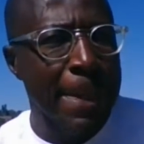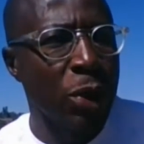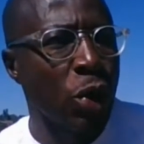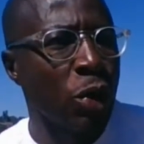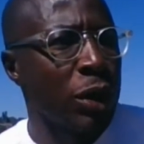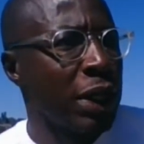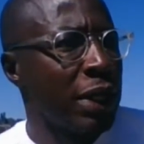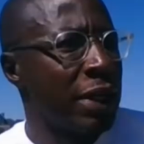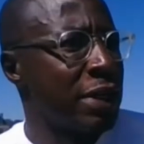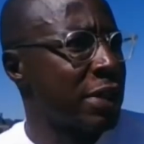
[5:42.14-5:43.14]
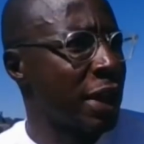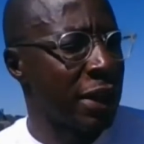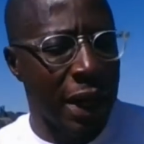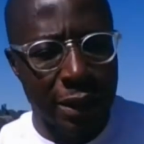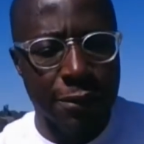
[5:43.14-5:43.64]

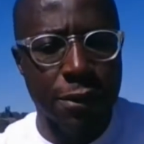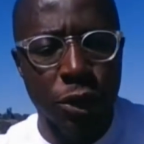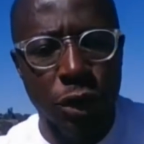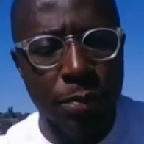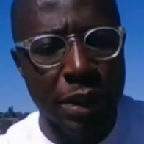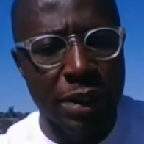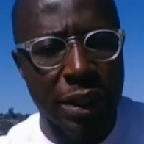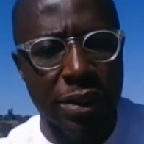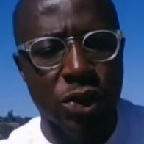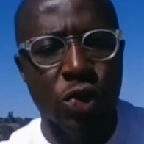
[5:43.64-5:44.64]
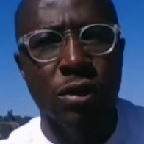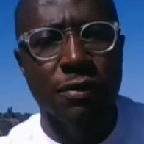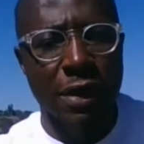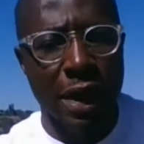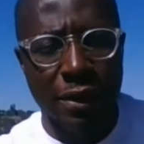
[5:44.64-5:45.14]
and the funeral business is
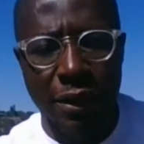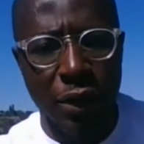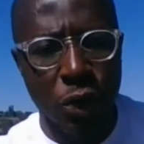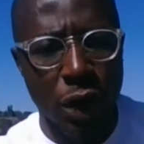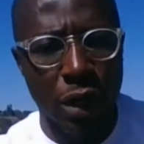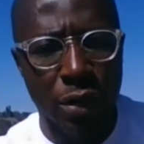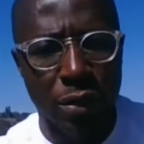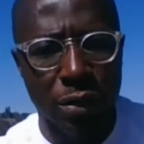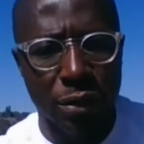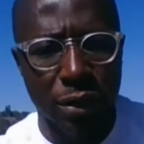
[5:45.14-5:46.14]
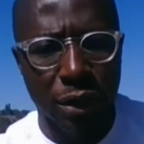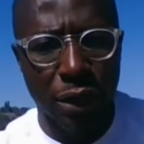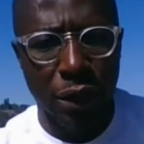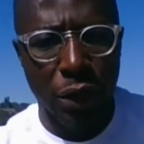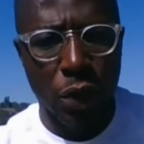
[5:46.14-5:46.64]
doing very, very well,
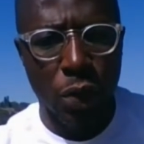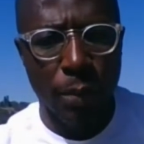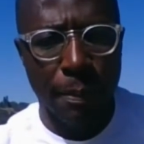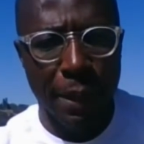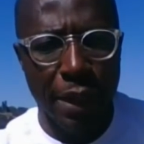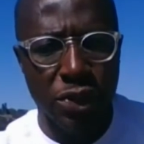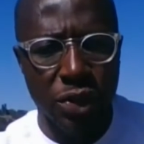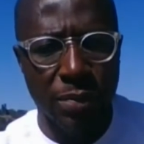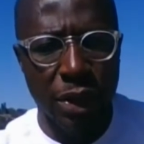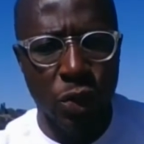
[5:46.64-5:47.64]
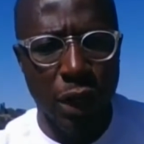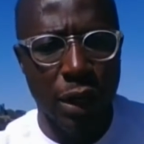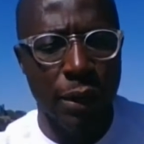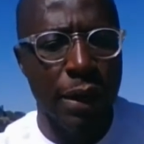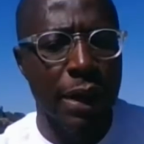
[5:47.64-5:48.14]
extremely
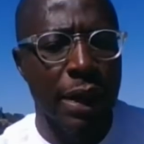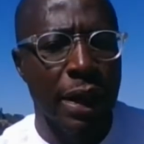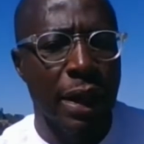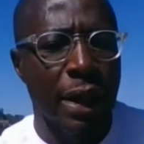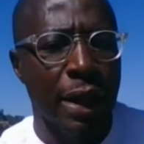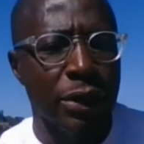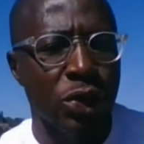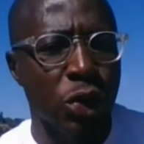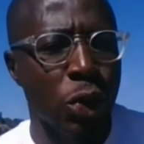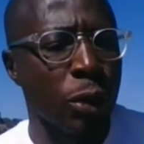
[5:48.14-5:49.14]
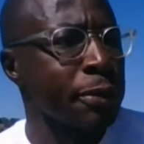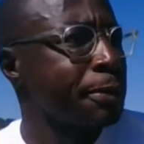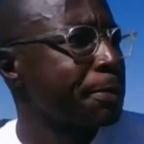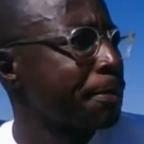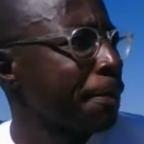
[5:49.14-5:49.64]
well. So
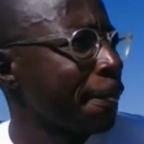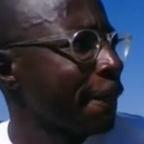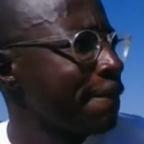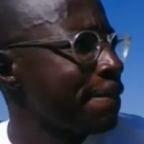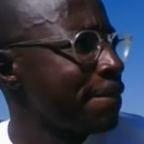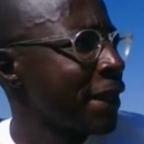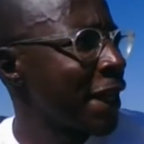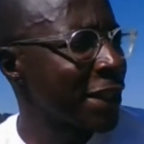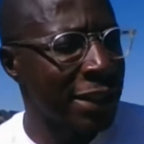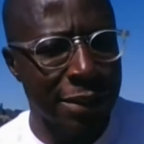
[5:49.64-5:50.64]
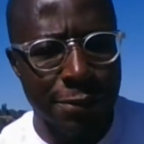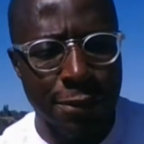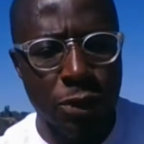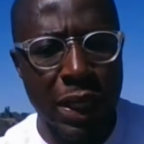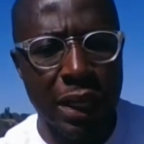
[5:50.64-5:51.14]
the last
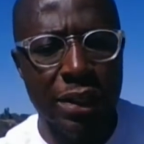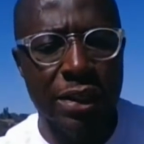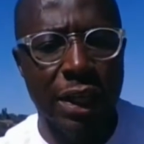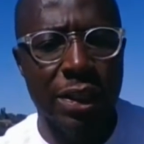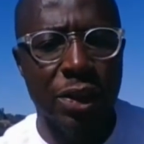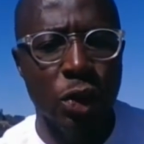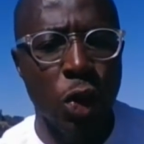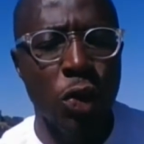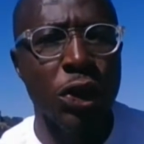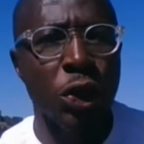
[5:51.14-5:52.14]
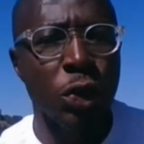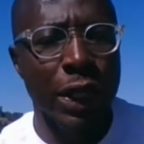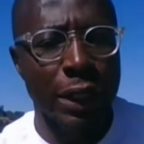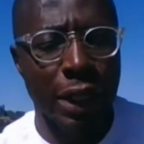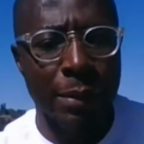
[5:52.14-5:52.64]
few days, there's an audio
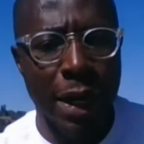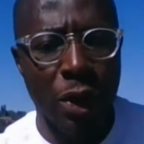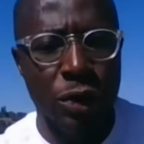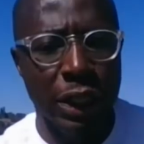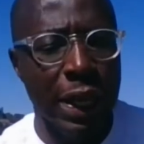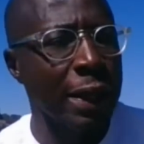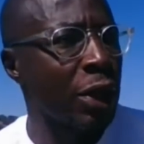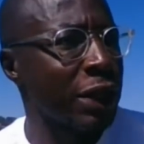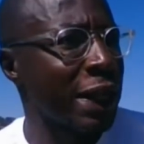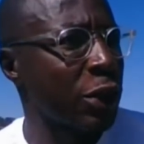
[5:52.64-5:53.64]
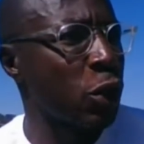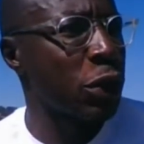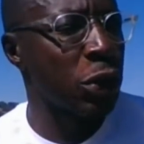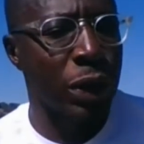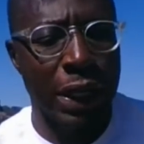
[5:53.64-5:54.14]
that came out, and I got that
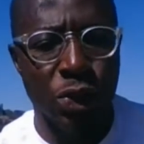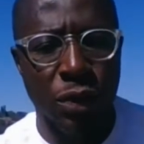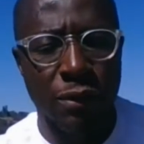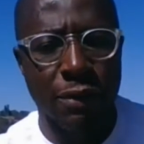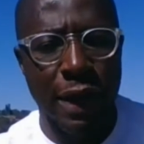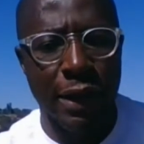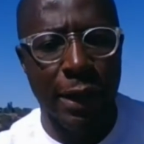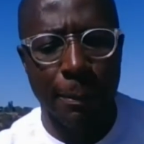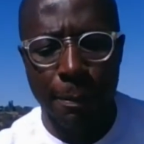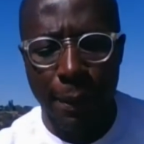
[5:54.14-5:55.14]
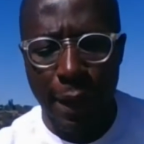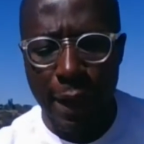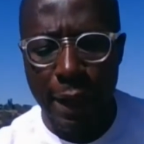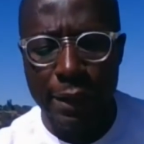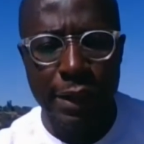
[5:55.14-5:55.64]
audio last week, Friday,
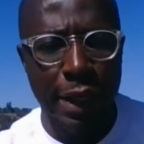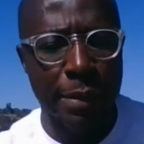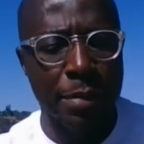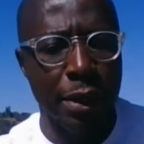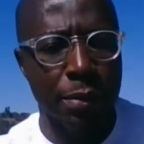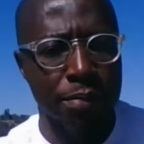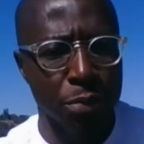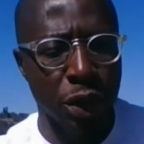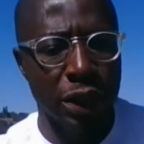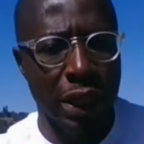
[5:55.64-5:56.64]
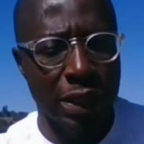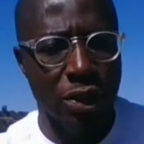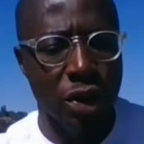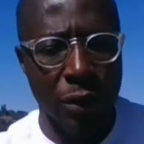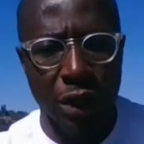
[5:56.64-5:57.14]
and I made a broadcast
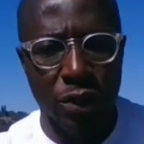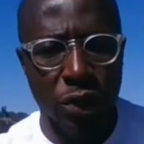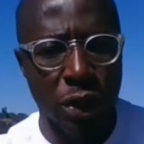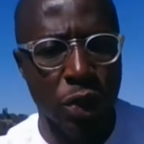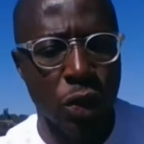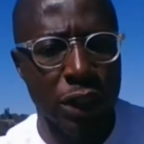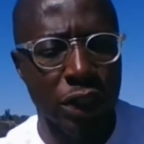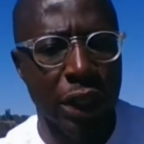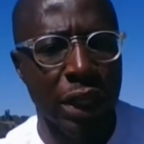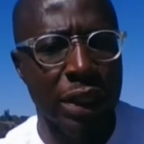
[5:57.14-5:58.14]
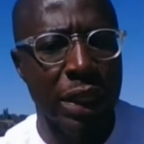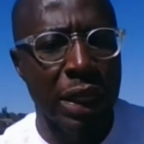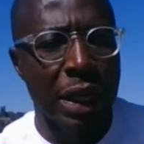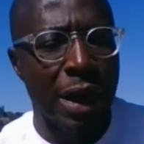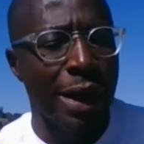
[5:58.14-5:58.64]
around it. You can go and check it.
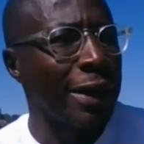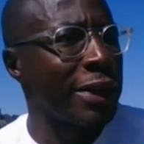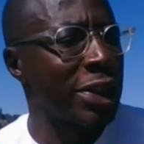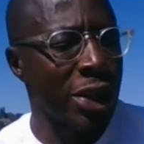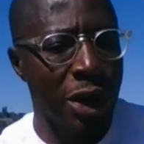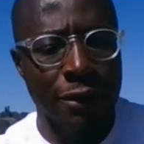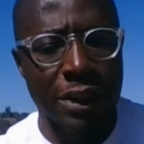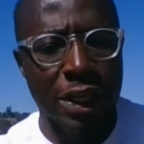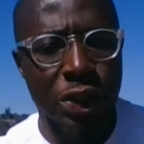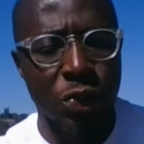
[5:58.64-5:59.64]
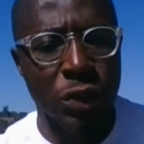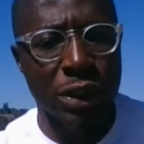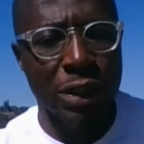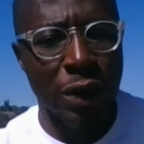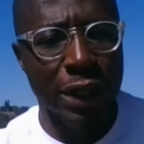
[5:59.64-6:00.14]
It's a conversation with
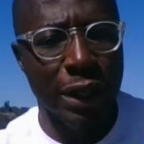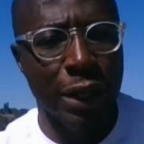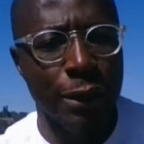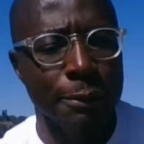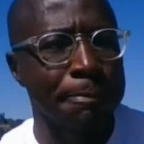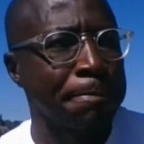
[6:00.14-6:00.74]
another girl